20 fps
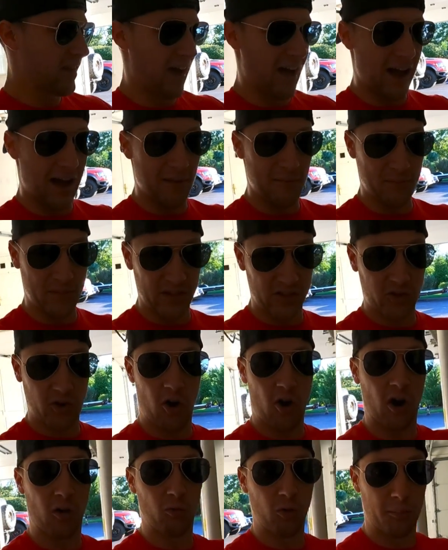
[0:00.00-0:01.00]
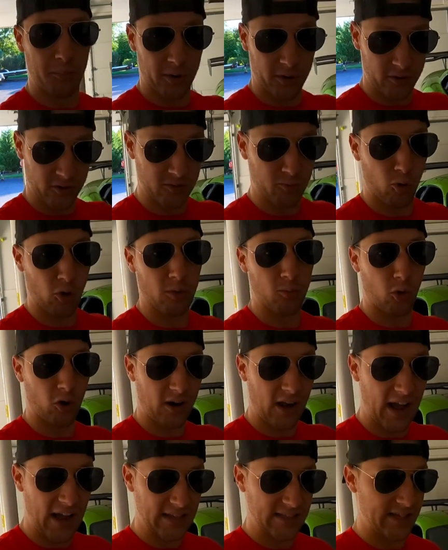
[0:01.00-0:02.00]
um, this car will produce more and more
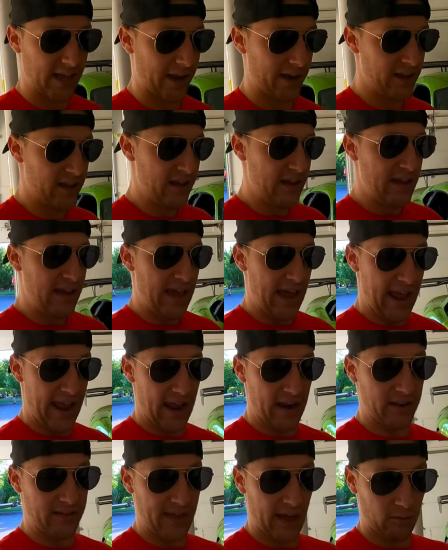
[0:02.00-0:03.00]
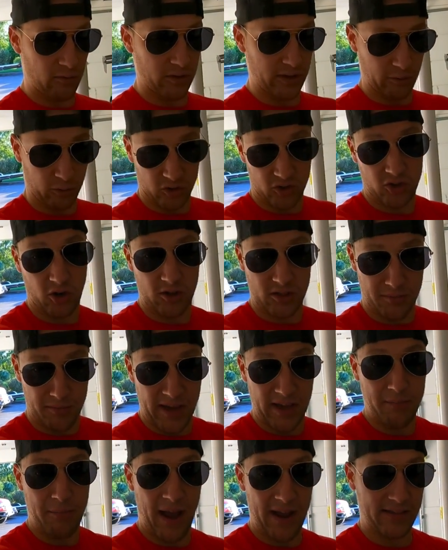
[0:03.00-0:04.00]
content and that it will start to
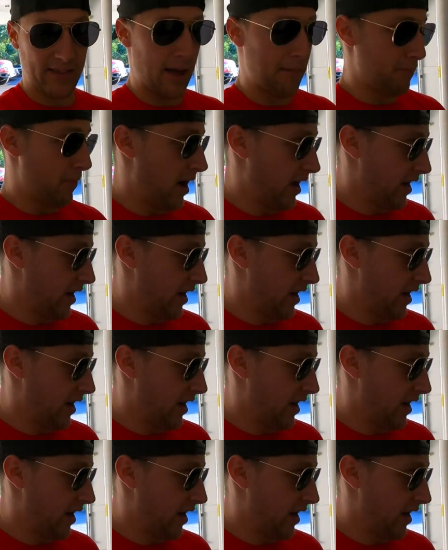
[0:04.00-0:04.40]
make back that